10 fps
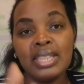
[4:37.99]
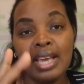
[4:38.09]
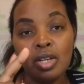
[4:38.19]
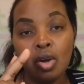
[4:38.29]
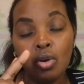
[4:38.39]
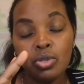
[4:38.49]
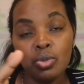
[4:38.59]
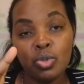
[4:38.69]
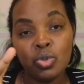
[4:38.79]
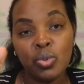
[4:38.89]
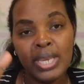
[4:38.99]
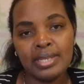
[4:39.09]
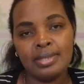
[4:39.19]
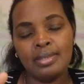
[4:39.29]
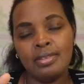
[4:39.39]
there are also two
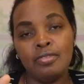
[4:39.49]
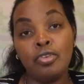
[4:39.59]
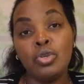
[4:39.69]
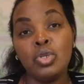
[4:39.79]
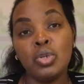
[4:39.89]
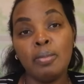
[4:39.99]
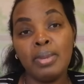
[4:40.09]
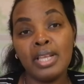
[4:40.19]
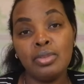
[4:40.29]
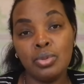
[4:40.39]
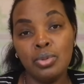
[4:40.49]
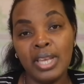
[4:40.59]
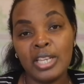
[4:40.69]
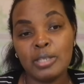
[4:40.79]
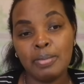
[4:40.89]
ways for you to apply
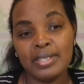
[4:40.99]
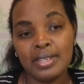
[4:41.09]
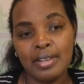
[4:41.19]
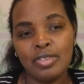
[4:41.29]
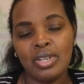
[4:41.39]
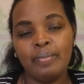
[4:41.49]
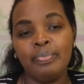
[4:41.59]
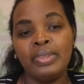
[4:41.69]
through express entry.